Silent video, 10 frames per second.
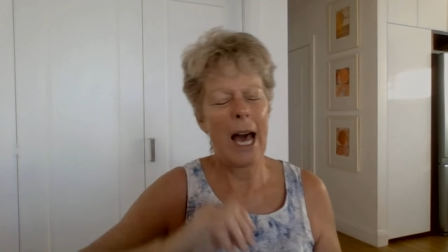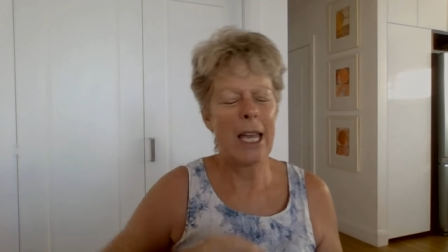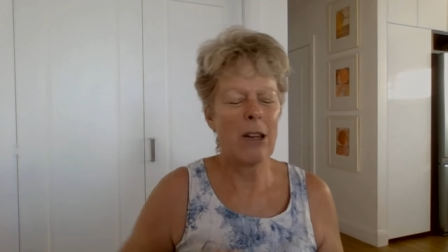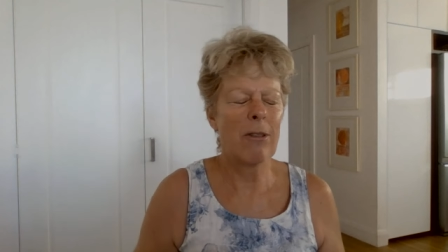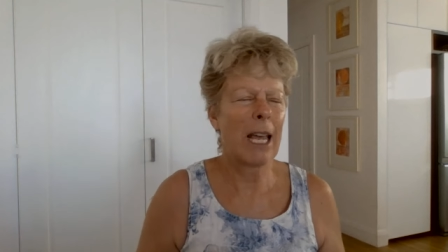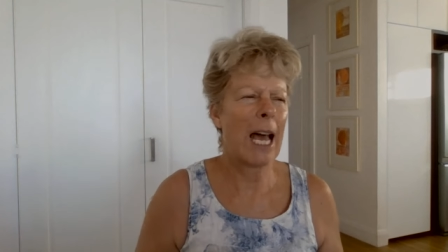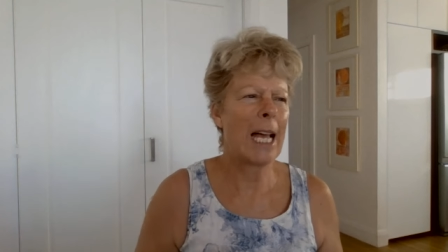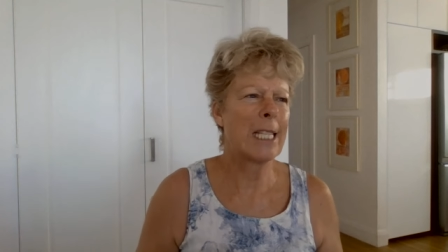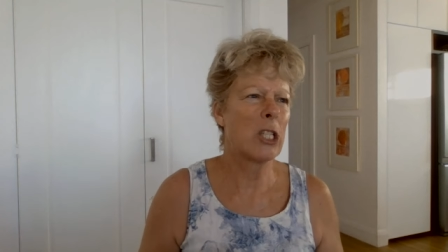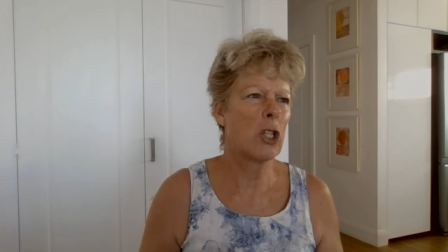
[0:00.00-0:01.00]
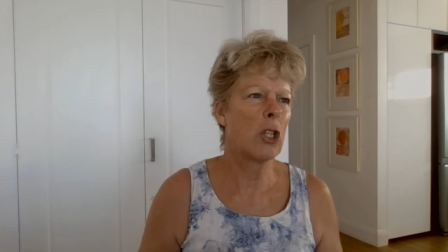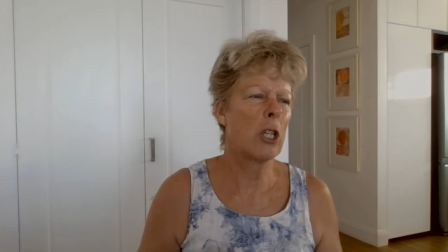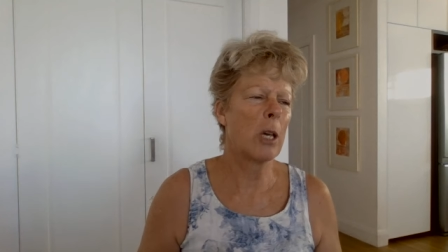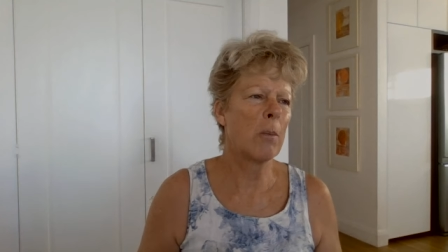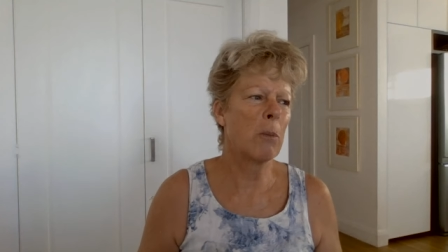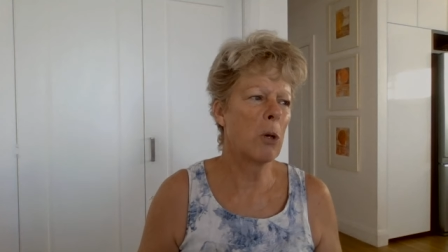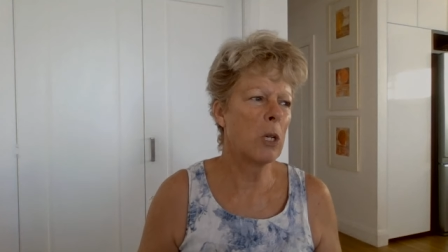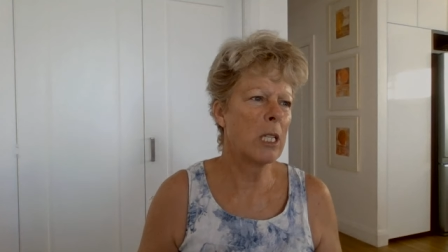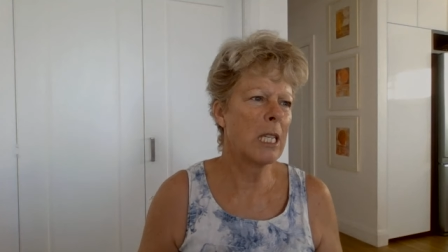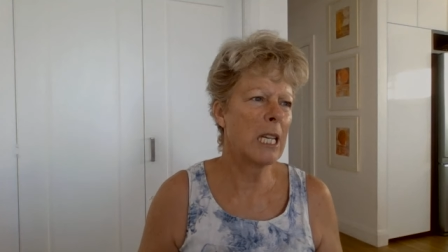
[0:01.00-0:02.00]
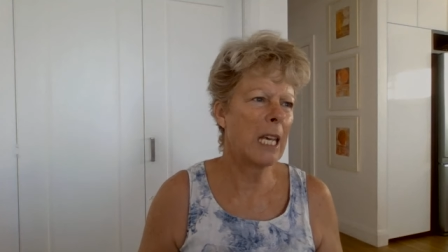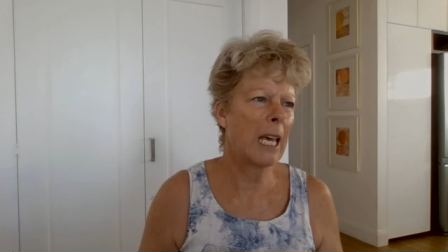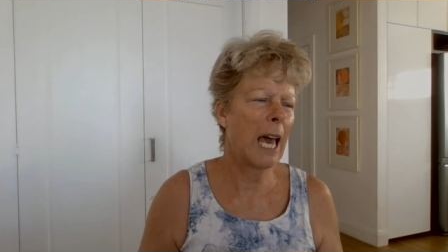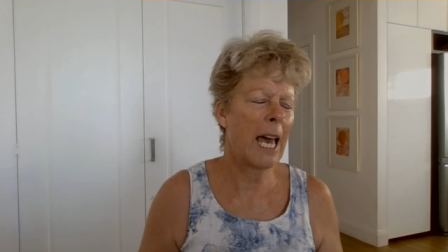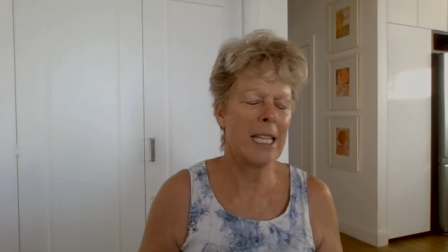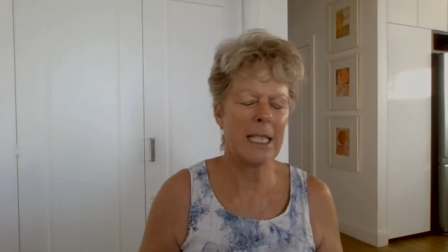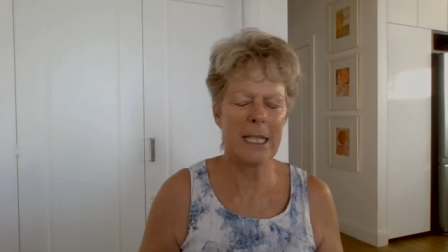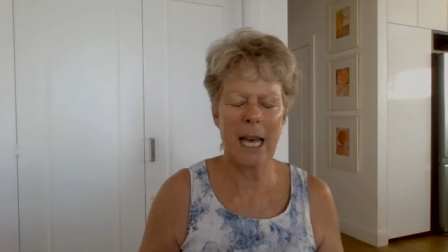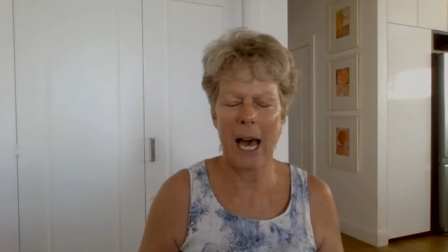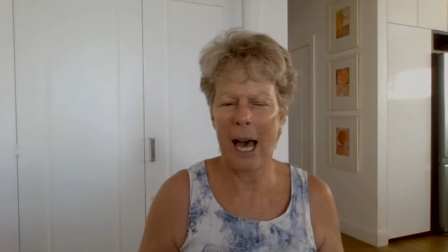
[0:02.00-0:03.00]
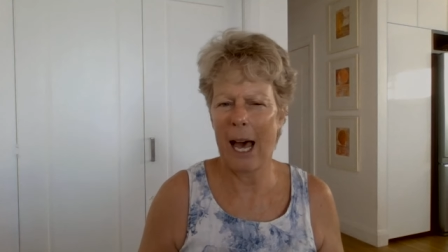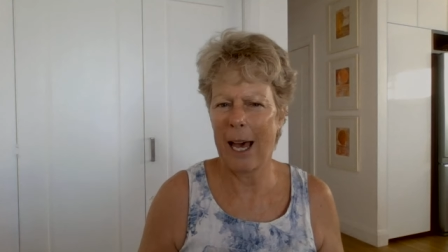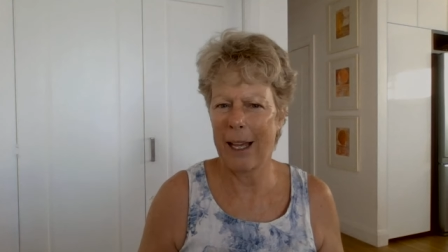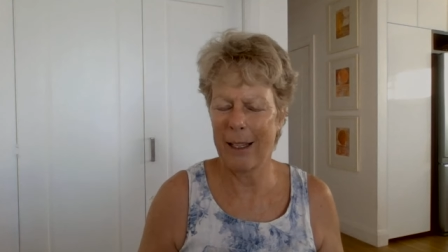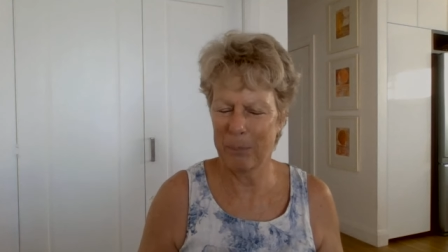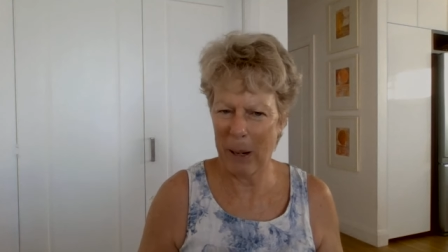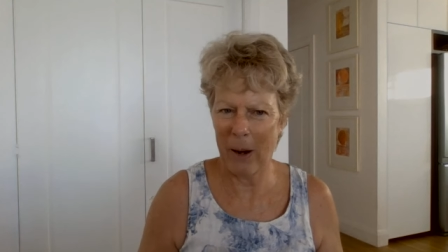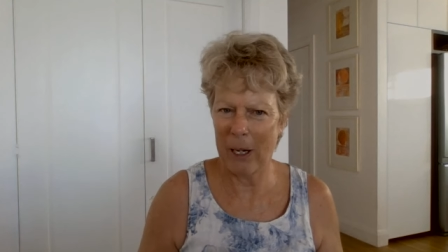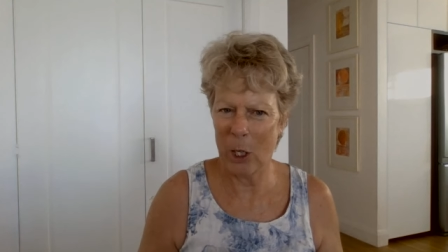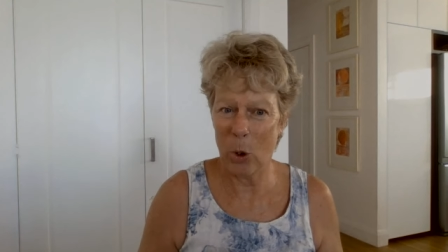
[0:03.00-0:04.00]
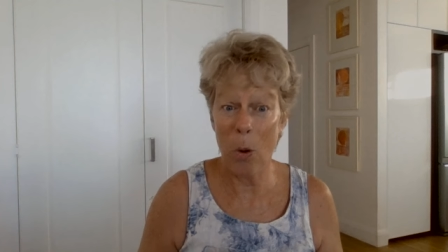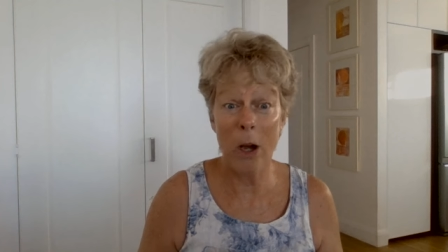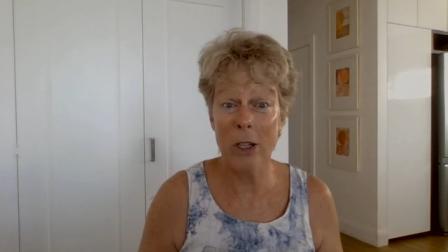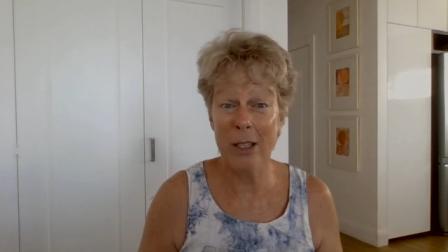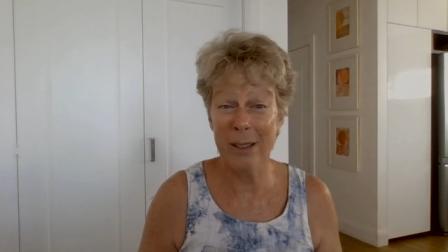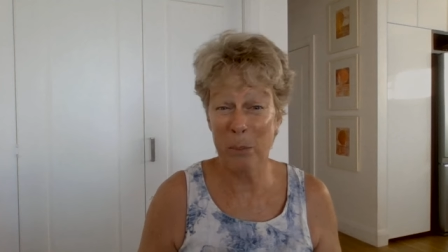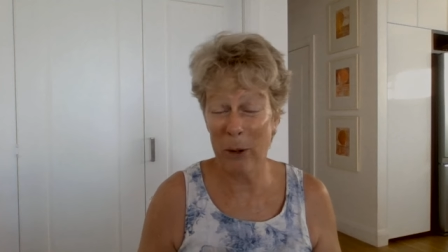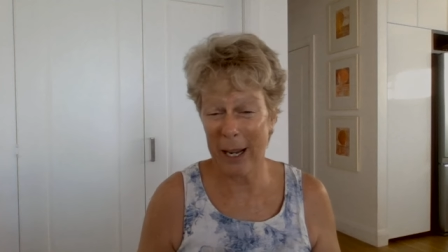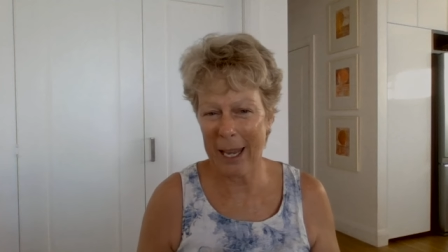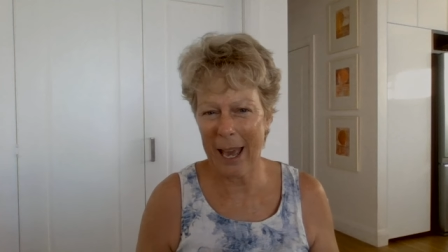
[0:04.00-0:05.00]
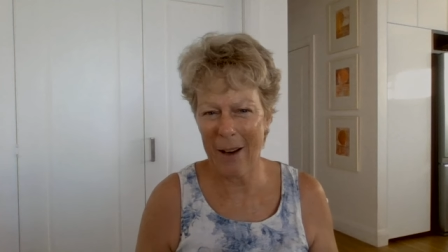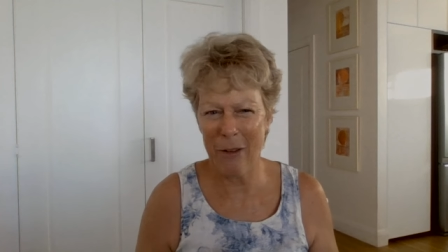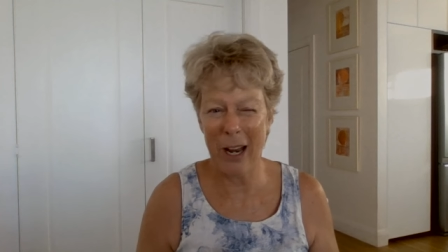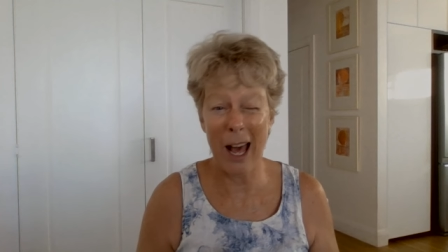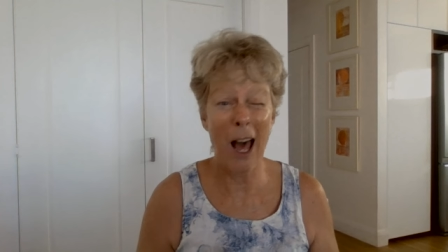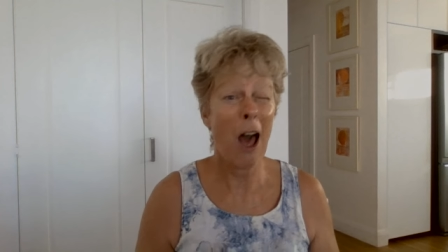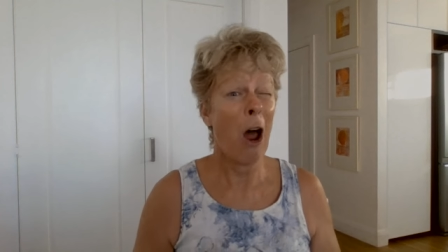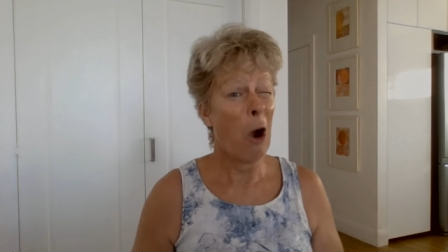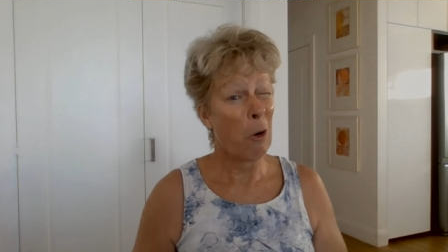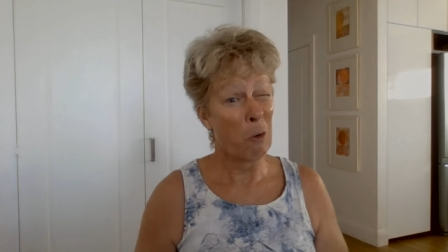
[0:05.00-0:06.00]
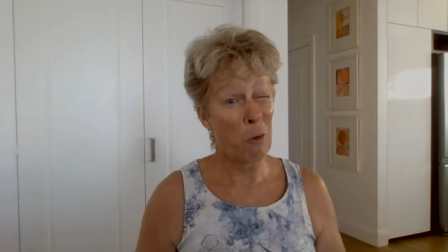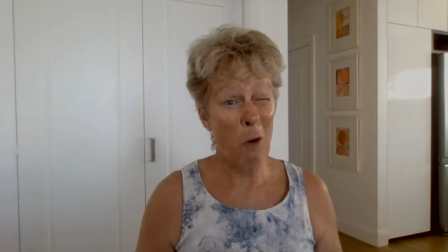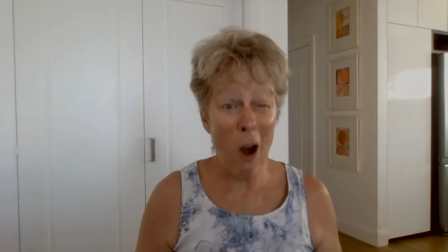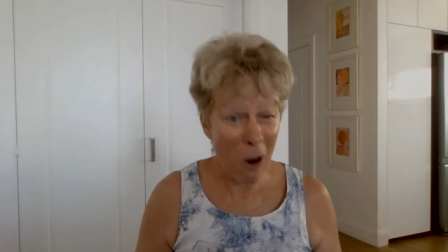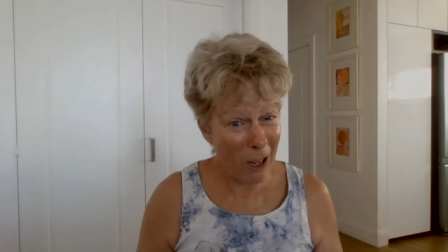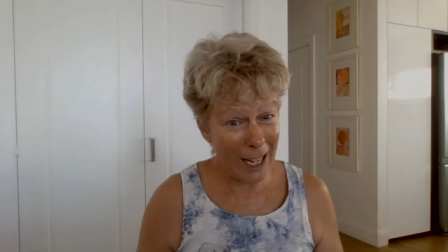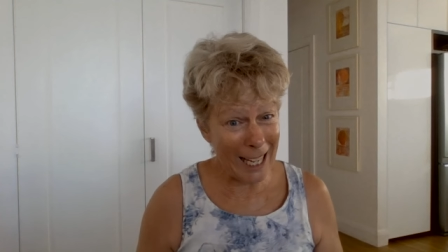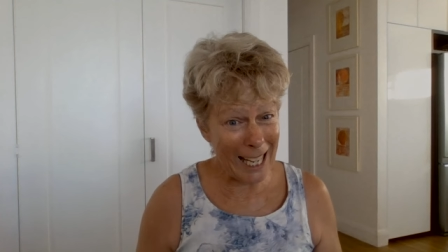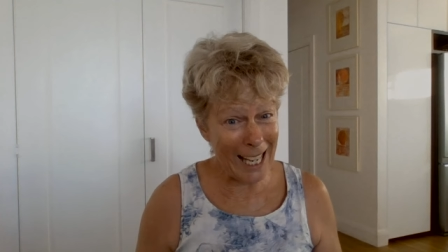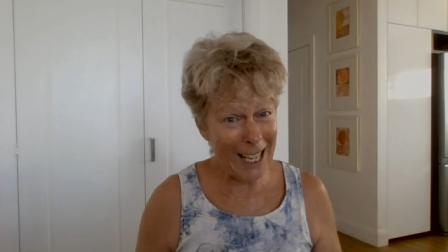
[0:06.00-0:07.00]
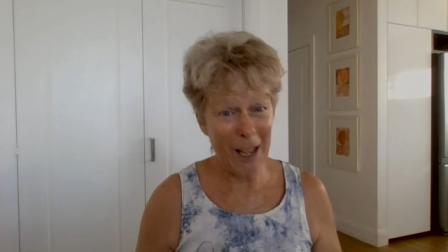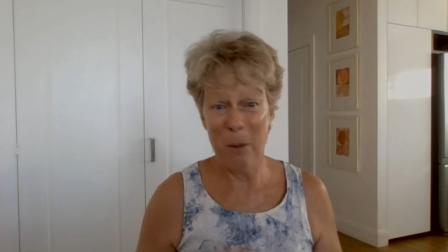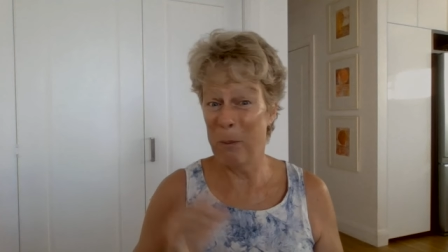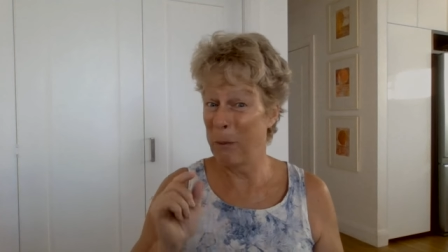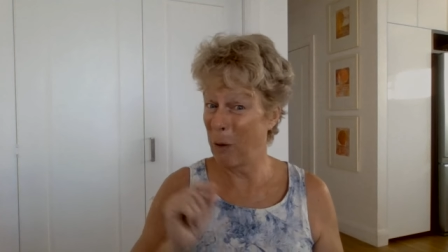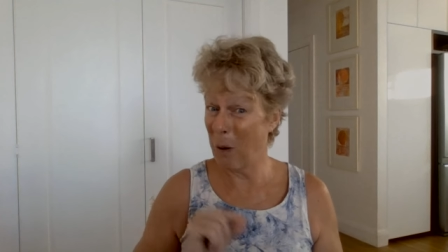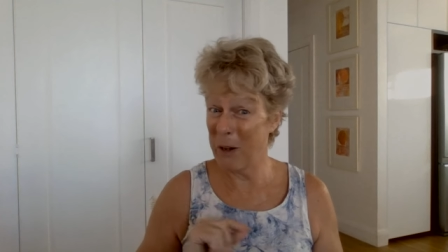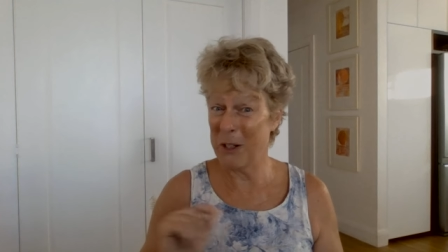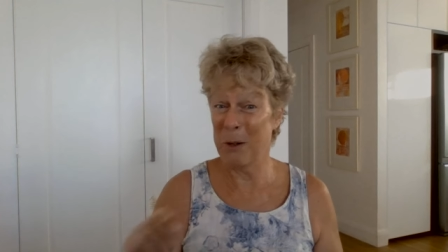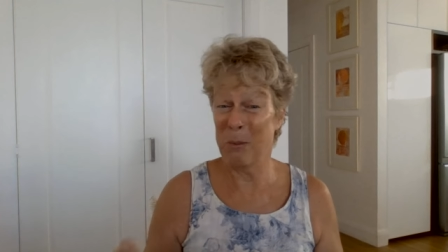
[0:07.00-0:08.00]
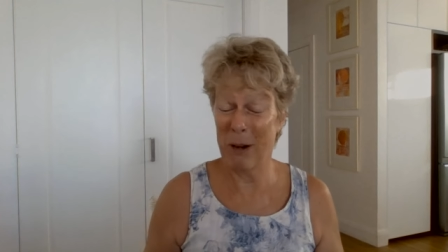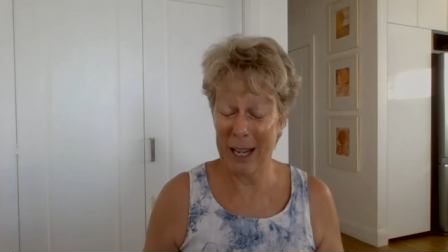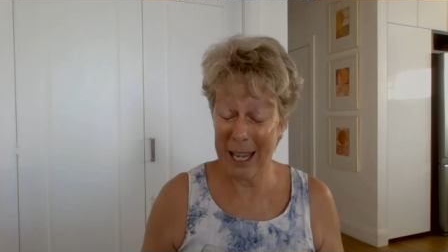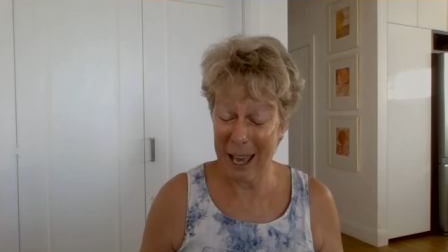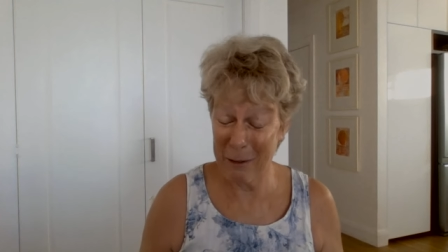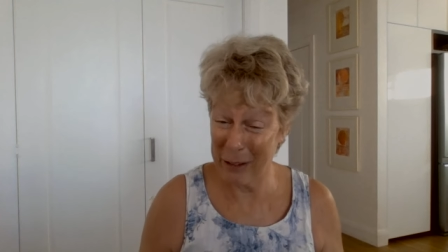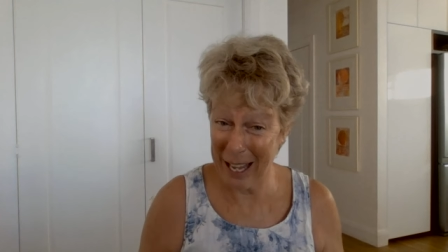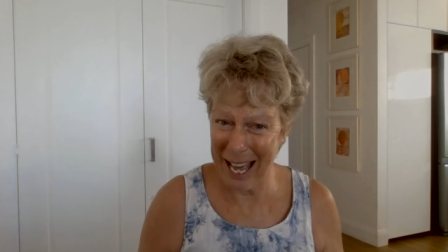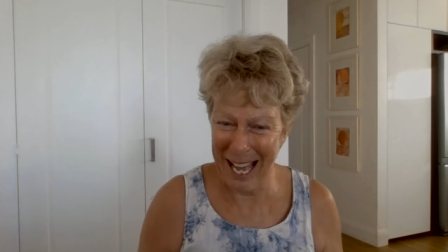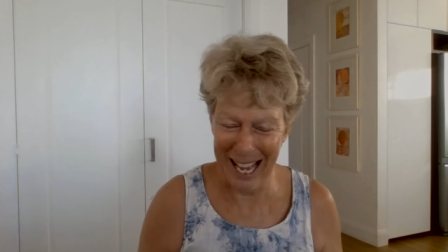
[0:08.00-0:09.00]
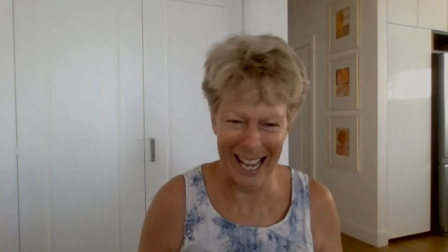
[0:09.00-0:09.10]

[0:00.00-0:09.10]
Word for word: uh, in regards to the immunity case, uh, apparently quoted Brett Kavanaugh wrongly quoted Brett Kavanaugh.